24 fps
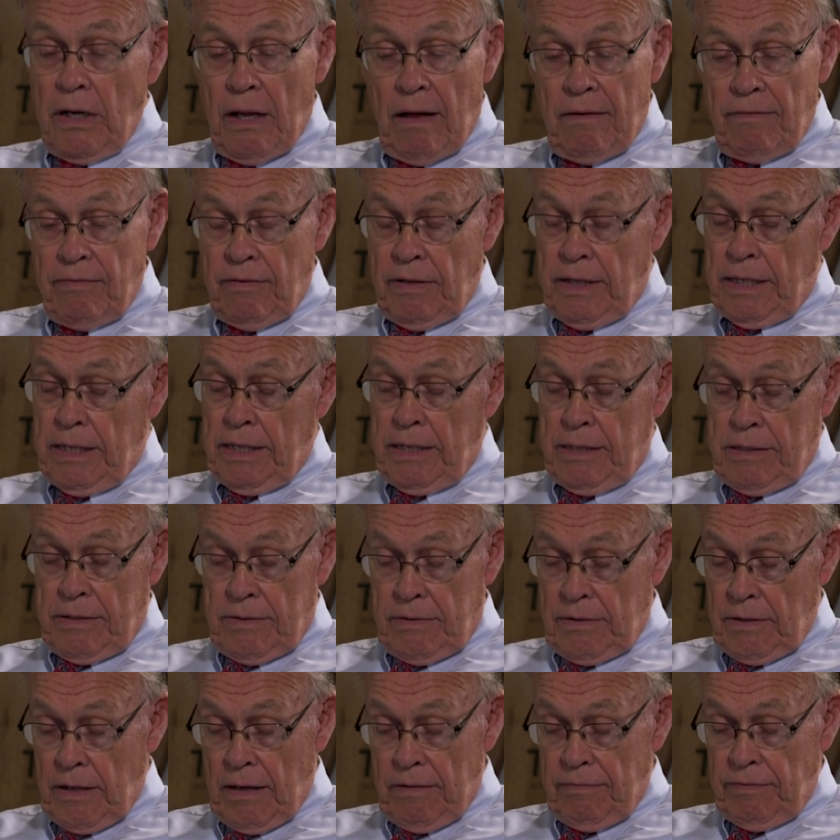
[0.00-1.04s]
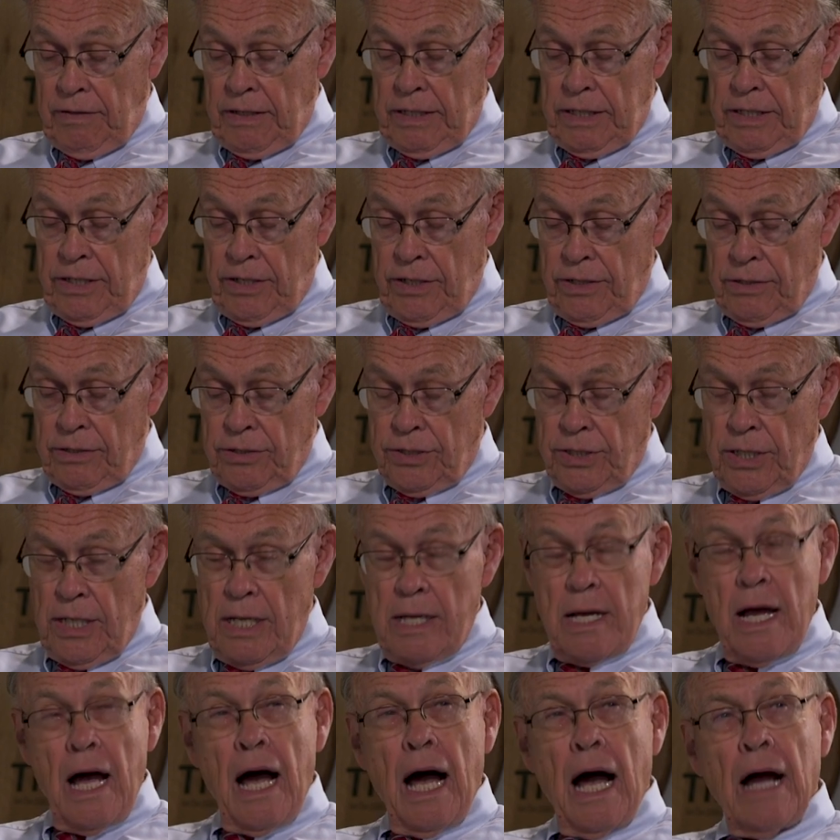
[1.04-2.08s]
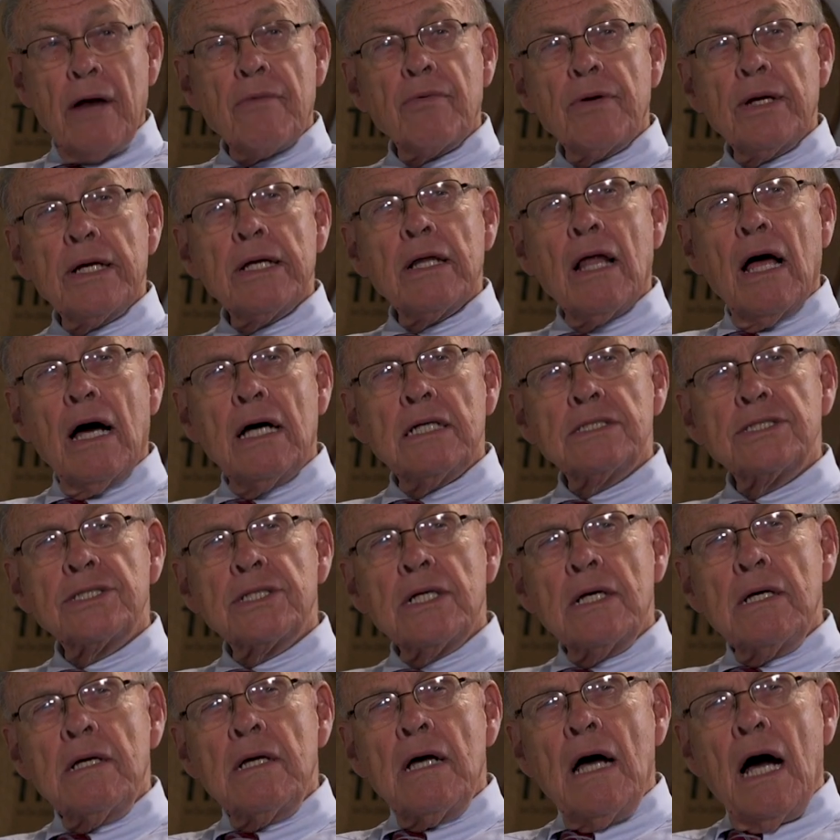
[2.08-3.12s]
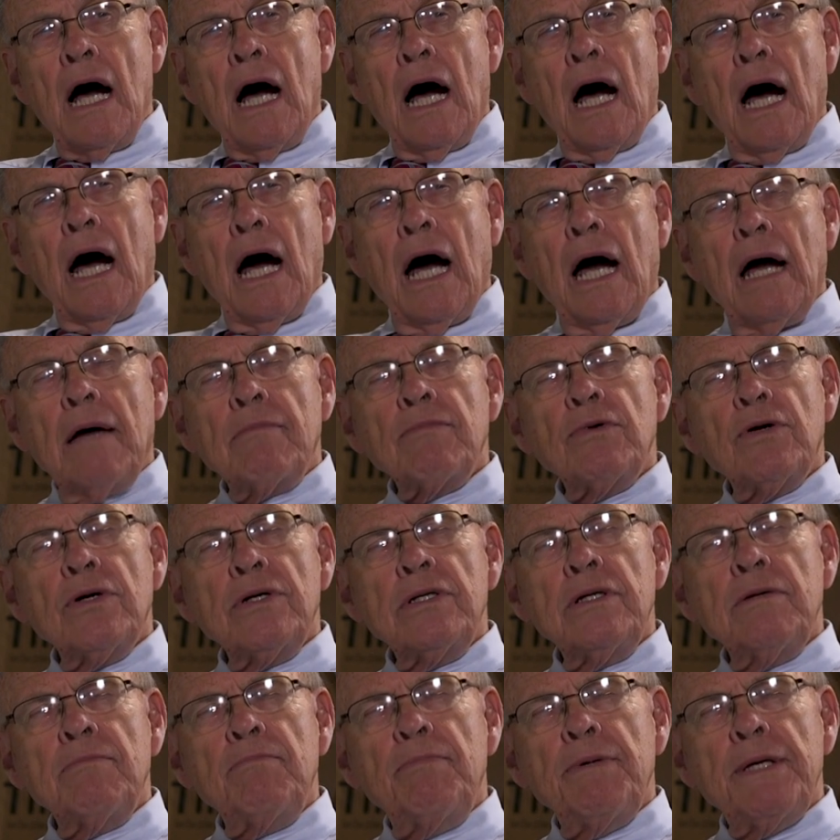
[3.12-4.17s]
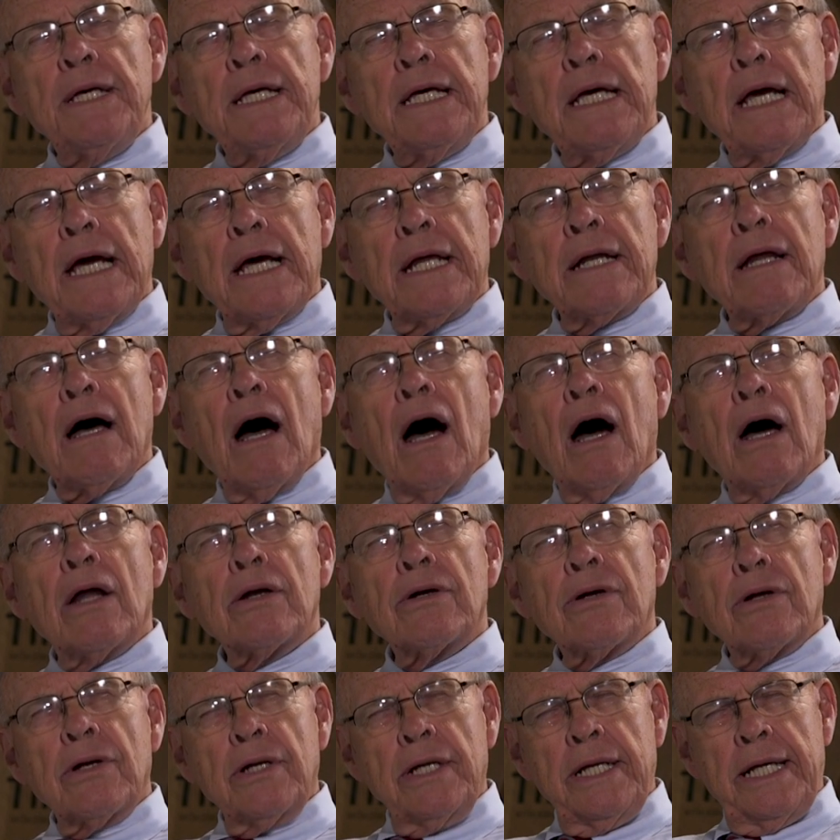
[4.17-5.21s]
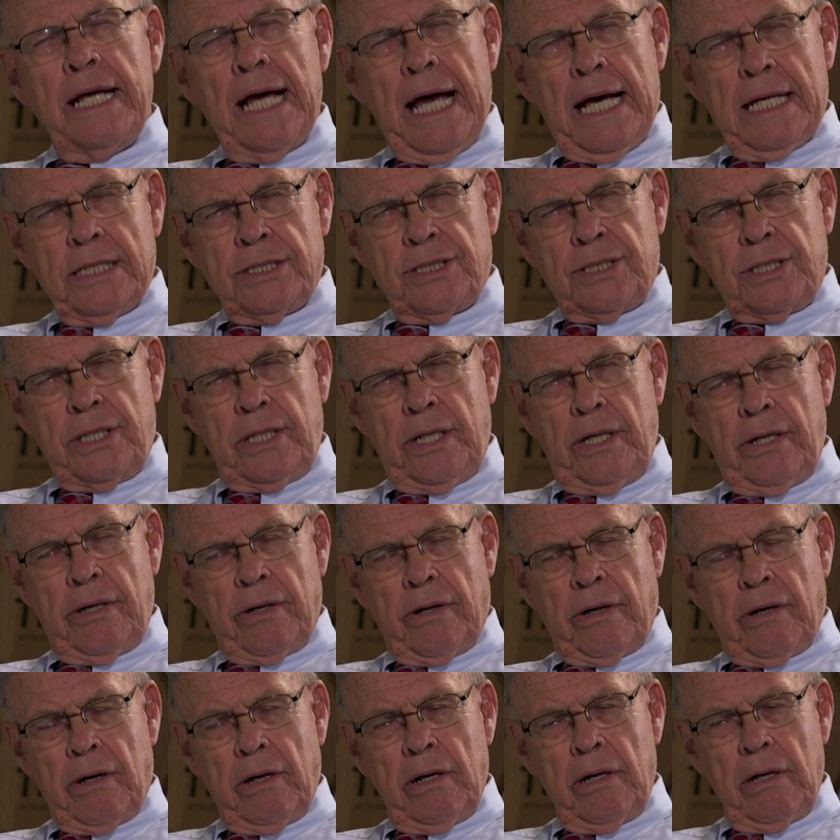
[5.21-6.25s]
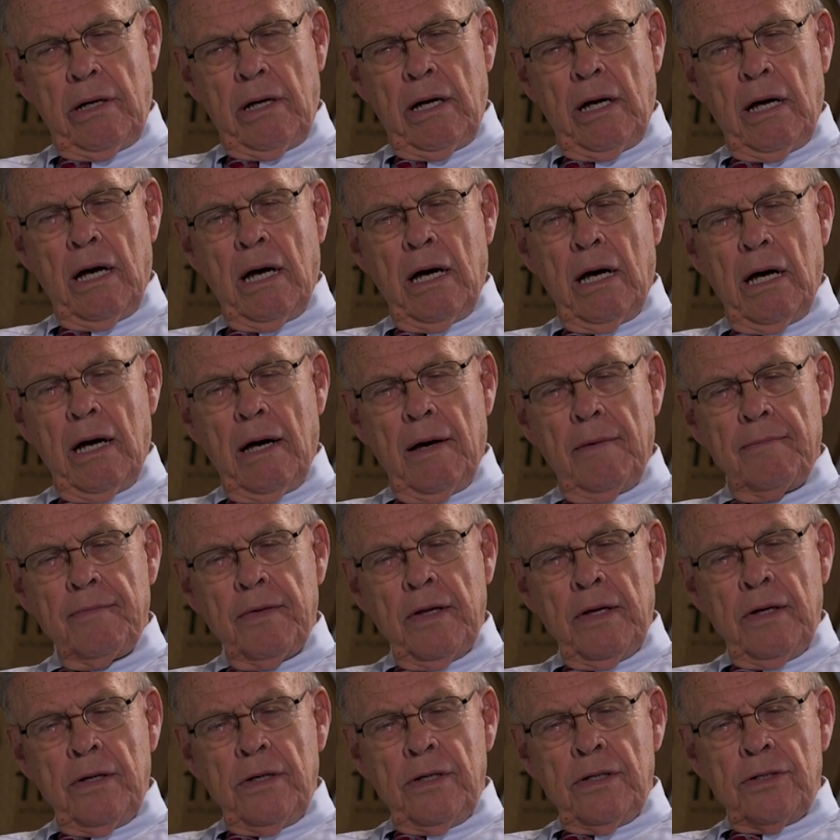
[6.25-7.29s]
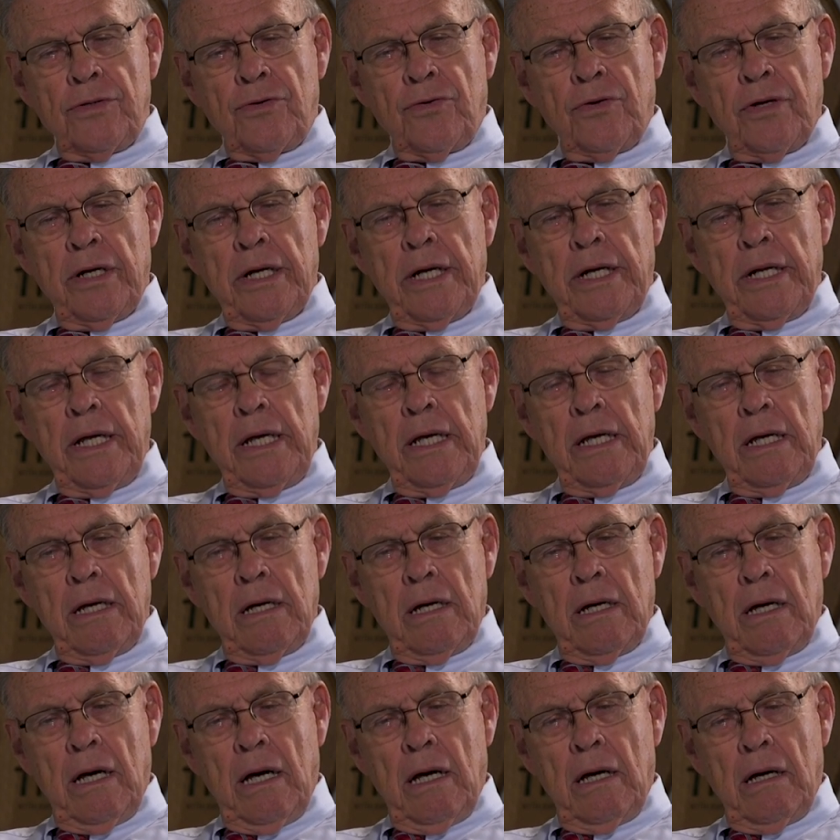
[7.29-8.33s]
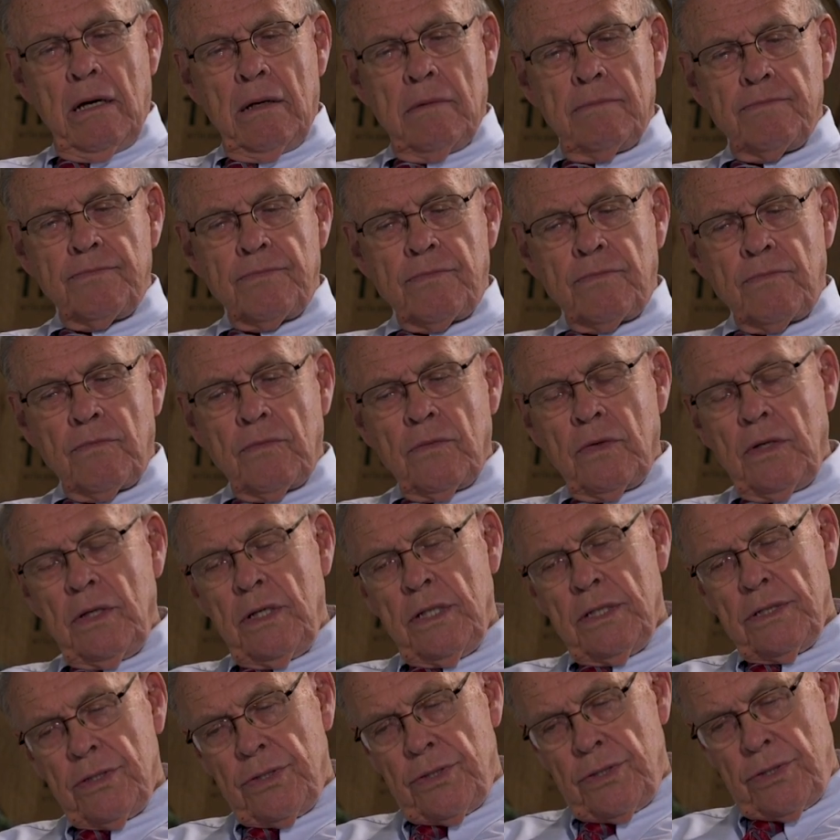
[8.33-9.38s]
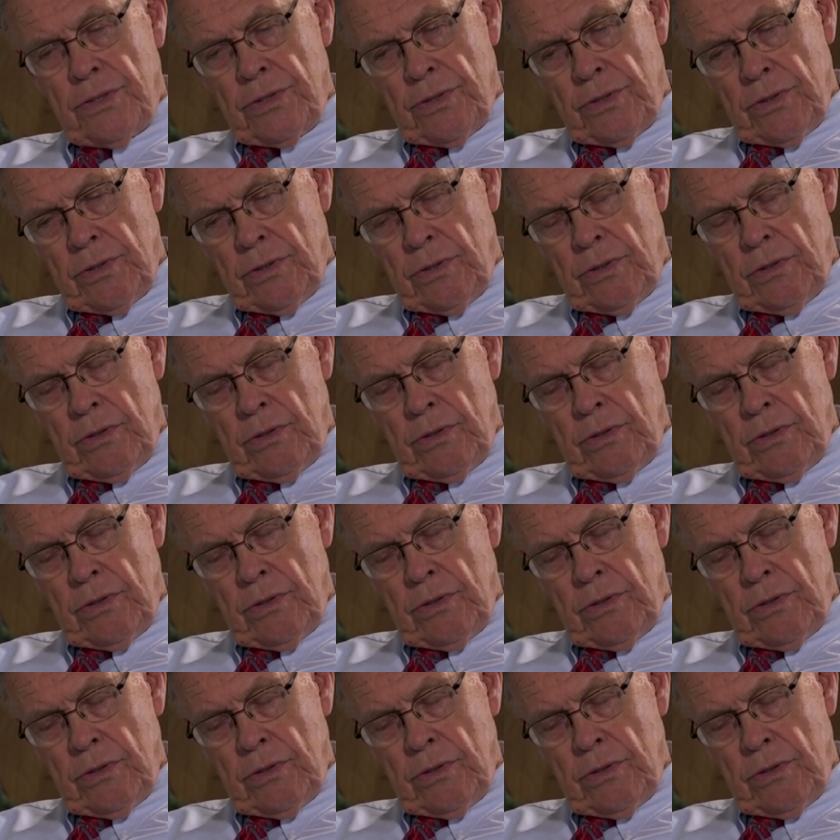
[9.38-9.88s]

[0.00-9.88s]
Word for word: lovely, lovely years, I realized I'm going to be an honored guest here. Uh, Trinity um, is